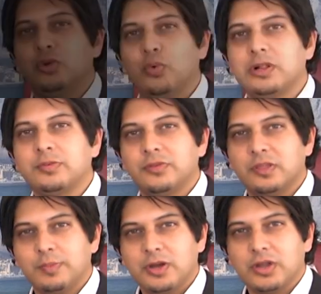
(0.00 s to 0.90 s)
and welcome to
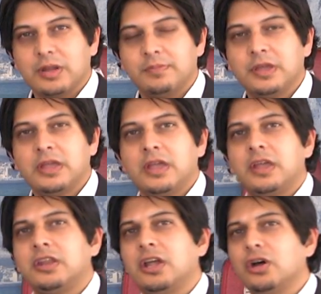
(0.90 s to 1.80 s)
the program.
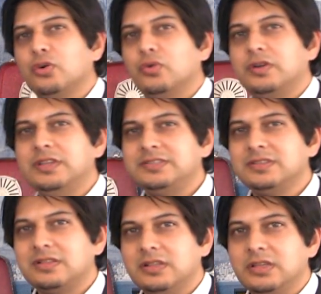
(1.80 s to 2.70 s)
Now,
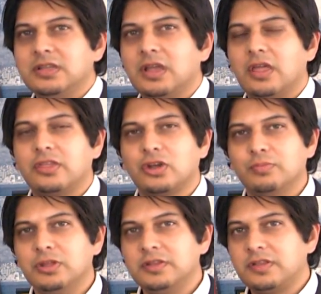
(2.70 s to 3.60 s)
recently, the
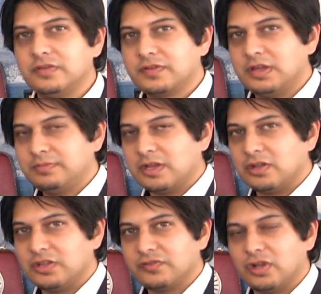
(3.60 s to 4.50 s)
community of Cape
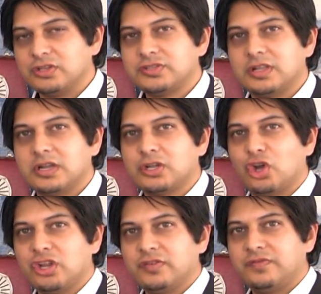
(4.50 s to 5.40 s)
Town has lost an
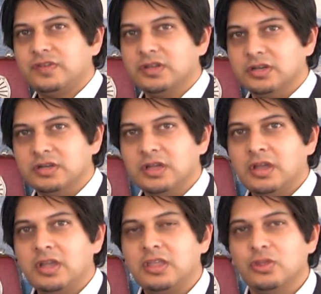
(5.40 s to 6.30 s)
iconic figure
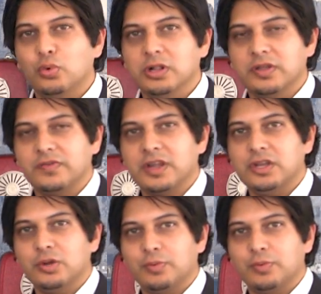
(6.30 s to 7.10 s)
in the world of radio